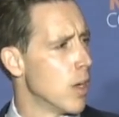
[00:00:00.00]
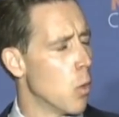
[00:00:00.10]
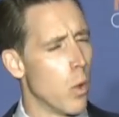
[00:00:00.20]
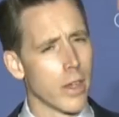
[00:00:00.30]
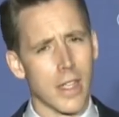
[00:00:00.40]

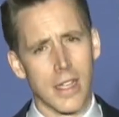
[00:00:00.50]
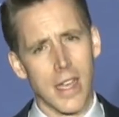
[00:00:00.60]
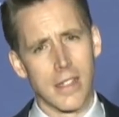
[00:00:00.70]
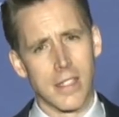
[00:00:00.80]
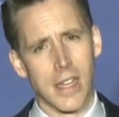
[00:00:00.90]
One
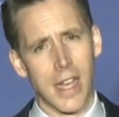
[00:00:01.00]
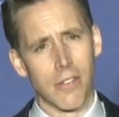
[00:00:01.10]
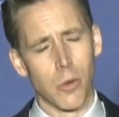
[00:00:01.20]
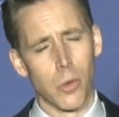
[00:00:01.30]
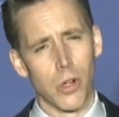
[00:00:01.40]
cadet said
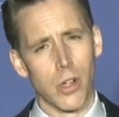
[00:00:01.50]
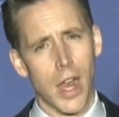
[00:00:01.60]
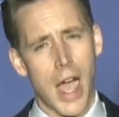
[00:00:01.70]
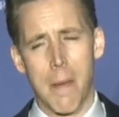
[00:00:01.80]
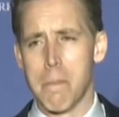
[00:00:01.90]
afterward,
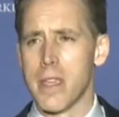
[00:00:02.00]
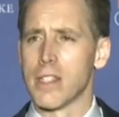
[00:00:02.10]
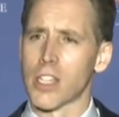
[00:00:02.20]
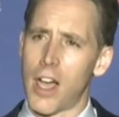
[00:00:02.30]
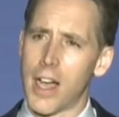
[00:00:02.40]
I'm being
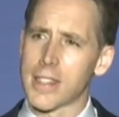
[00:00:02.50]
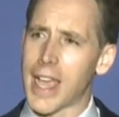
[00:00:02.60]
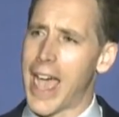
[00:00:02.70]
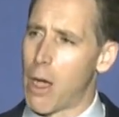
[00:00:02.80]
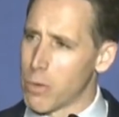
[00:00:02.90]
taught
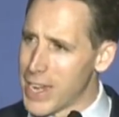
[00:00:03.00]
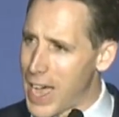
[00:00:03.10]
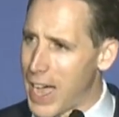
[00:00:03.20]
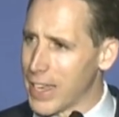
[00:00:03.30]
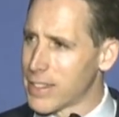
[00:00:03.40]
how
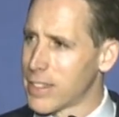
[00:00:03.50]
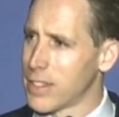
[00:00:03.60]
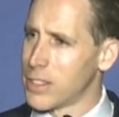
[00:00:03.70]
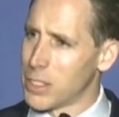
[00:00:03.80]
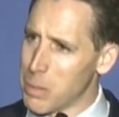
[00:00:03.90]
not
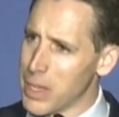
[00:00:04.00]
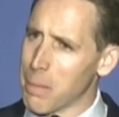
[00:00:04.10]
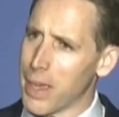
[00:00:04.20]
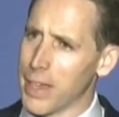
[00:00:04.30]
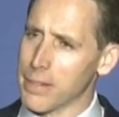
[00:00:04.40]
to be a
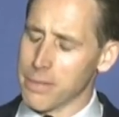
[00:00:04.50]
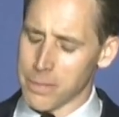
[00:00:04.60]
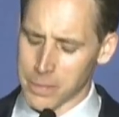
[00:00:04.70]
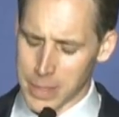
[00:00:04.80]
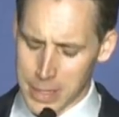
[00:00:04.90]
man.
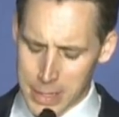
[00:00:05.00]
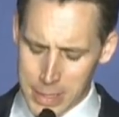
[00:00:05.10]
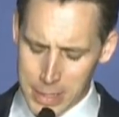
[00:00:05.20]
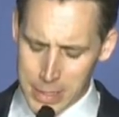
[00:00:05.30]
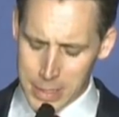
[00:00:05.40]

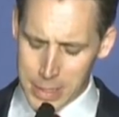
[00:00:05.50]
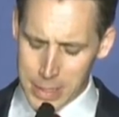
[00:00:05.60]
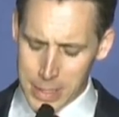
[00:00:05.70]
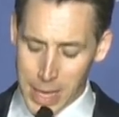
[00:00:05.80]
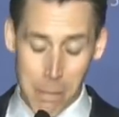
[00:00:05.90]

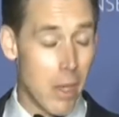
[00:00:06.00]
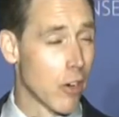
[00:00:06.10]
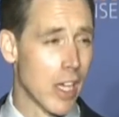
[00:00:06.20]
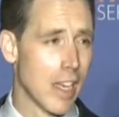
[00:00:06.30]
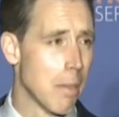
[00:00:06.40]
And men are
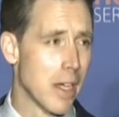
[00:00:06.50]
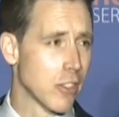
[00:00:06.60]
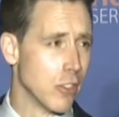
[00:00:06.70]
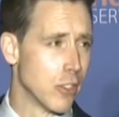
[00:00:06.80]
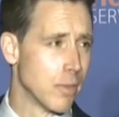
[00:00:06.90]
getting the
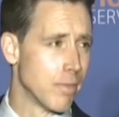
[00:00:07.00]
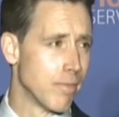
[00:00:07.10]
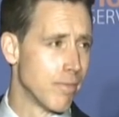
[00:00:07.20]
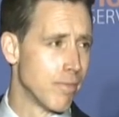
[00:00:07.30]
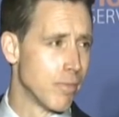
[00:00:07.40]
message.
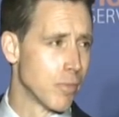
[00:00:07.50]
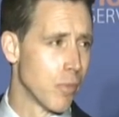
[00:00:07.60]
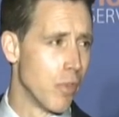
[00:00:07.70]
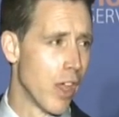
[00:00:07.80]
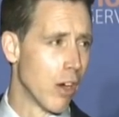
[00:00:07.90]

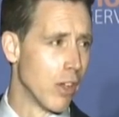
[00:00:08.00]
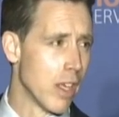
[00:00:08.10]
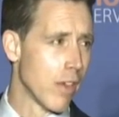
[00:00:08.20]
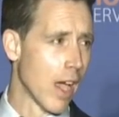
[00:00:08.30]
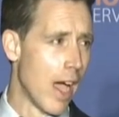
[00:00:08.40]
They are
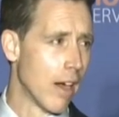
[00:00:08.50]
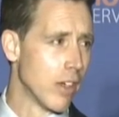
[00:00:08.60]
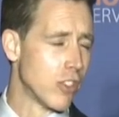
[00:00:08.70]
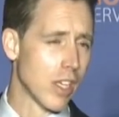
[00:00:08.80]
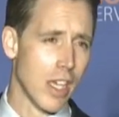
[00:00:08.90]
leaving higher
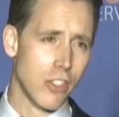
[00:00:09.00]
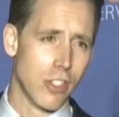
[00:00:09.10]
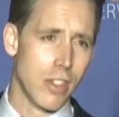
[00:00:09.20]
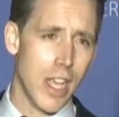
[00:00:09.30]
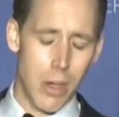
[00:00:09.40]

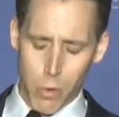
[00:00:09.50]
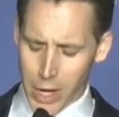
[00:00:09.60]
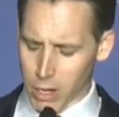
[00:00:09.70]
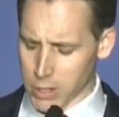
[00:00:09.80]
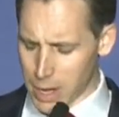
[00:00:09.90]
education in
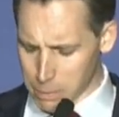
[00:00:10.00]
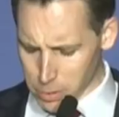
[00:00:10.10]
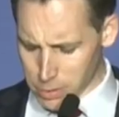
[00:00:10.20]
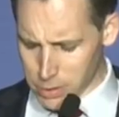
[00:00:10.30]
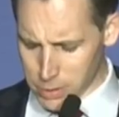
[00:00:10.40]
record
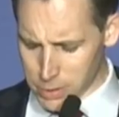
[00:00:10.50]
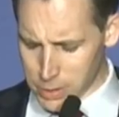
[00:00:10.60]
numbers.